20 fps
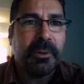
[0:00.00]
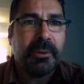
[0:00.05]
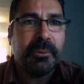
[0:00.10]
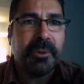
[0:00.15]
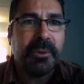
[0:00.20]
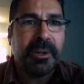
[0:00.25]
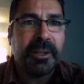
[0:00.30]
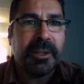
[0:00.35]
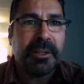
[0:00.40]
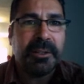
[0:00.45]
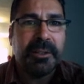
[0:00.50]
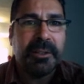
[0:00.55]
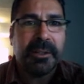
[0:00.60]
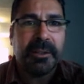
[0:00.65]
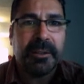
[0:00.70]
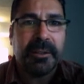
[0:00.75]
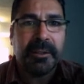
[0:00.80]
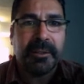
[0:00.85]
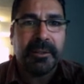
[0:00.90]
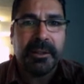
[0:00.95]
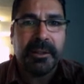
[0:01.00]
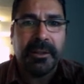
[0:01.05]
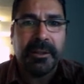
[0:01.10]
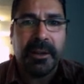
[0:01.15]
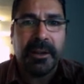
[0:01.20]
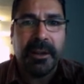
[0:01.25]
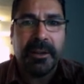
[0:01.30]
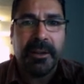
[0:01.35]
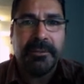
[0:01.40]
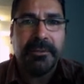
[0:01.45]
we're going to click
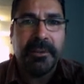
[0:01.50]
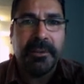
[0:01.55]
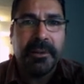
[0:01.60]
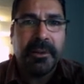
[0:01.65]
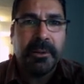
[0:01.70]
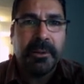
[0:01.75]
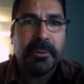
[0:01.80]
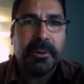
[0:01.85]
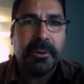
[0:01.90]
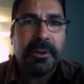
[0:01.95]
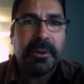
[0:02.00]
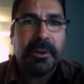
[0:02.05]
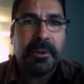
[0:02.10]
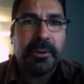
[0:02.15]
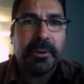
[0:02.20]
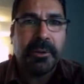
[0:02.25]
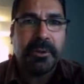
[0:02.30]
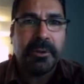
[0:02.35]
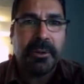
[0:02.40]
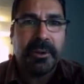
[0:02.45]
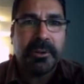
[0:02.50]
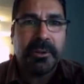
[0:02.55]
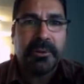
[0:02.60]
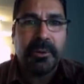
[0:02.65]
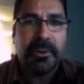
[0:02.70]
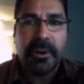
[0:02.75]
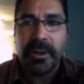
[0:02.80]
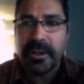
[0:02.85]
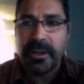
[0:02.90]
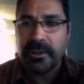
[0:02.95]
off. We're going to go to our
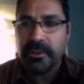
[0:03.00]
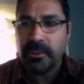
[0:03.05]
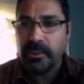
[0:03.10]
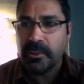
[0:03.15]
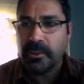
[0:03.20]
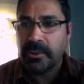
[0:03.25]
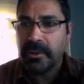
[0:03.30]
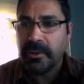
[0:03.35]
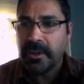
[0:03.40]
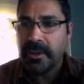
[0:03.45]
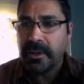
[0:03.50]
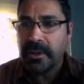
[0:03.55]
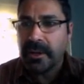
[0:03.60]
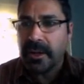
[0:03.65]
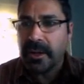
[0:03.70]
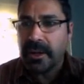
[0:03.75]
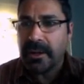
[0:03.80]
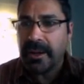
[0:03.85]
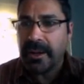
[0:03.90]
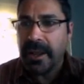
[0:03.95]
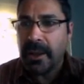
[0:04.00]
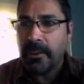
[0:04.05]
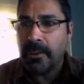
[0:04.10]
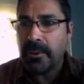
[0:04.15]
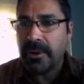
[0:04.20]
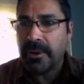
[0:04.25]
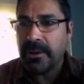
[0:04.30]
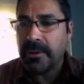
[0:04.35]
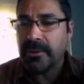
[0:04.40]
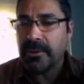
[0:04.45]
drawing tool. And now
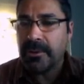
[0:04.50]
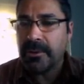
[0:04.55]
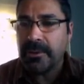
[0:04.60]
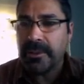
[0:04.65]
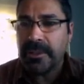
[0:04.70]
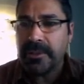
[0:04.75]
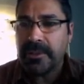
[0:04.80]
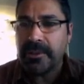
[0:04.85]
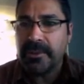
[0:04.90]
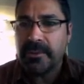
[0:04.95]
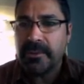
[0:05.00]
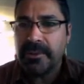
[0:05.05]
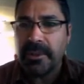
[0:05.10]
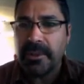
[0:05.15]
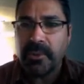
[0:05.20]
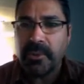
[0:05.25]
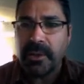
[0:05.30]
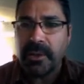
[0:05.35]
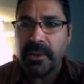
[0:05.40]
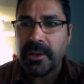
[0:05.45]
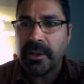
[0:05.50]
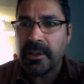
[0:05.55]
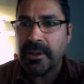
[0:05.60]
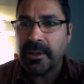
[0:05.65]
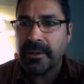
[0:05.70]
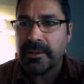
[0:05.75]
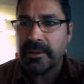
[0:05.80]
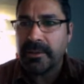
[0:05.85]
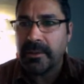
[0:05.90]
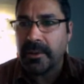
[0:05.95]
we're going to let's
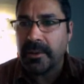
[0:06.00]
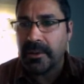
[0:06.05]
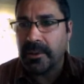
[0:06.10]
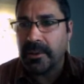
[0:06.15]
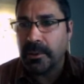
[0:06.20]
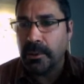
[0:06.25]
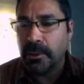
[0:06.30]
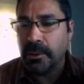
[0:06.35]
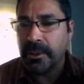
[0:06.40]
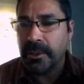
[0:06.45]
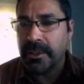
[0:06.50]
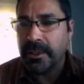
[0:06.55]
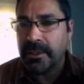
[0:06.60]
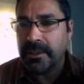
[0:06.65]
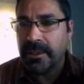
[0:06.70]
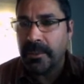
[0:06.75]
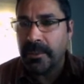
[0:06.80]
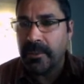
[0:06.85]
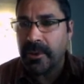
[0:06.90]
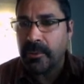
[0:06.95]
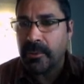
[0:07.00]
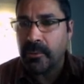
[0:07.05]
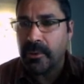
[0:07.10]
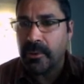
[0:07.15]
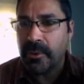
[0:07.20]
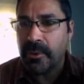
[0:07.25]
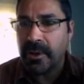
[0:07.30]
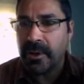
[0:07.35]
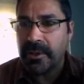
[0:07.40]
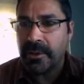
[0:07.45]
look at something
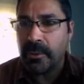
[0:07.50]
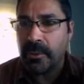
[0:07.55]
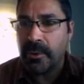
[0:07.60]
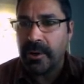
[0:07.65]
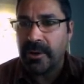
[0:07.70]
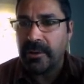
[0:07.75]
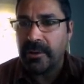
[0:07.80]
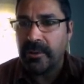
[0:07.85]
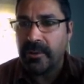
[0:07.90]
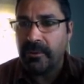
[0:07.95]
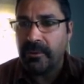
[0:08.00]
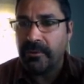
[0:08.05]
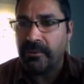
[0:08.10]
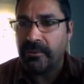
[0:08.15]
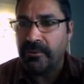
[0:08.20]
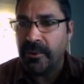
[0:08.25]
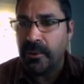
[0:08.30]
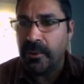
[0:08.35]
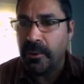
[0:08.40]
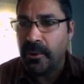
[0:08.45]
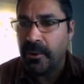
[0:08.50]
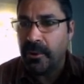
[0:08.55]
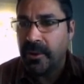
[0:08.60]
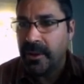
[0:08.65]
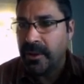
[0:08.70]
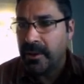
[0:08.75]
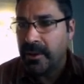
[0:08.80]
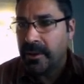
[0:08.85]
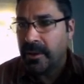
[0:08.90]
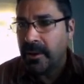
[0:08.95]
real quick. So we're going to do the fill.
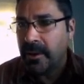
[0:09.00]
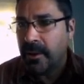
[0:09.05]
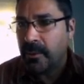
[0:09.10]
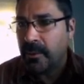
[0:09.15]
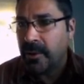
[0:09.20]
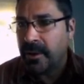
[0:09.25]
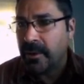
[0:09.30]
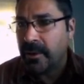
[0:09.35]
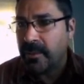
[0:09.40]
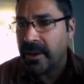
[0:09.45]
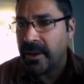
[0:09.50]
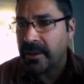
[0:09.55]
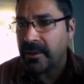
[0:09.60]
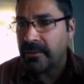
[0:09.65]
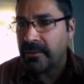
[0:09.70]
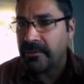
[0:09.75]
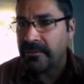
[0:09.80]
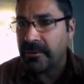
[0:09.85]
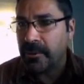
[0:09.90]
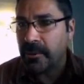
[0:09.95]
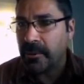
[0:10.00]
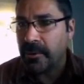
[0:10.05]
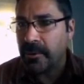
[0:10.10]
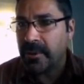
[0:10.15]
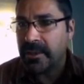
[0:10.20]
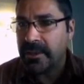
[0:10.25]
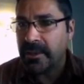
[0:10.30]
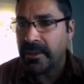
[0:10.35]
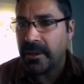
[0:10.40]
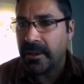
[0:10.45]
We're going to make the fill
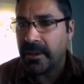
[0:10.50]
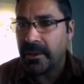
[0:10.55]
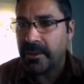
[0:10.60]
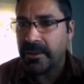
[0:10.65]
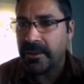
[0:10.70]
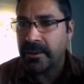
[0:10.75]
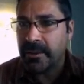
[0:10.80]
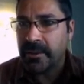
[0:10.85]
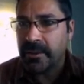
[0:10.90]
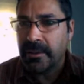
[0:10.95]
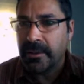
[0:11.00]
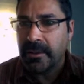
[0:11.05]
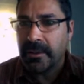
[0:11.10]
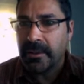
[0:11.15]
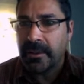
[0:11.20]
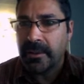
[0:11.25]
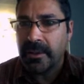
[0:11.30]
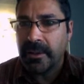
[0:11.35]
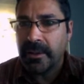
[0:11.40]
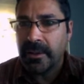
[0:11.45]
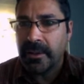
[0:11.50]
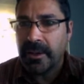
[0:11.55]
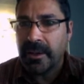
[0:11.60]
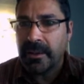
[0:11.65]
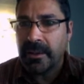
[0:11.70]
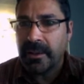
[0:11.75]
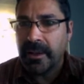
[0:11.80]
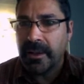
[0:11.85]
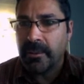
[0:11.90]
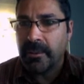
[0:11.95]
this color.
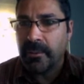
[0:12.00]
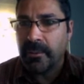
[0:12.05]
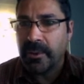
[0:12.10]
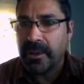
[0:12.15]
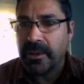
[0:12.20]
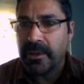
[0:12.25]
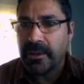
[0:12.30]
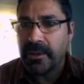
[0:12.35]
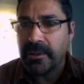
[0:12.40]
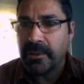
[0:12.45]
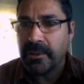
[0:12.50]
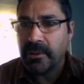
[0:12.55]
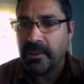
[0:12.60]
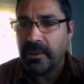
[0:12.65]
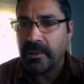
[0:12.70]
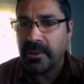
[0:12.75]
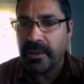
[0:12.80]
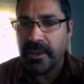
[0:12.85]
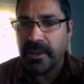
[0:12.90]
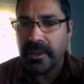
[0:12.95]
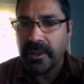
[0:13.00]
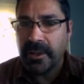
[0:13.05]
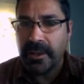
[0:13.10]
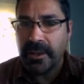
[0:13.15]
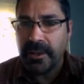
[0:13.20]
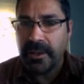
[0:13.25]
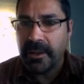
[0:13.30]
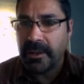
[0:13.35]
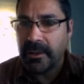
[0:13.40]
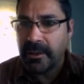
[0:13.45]
And then we're going to do
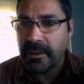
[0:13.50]
the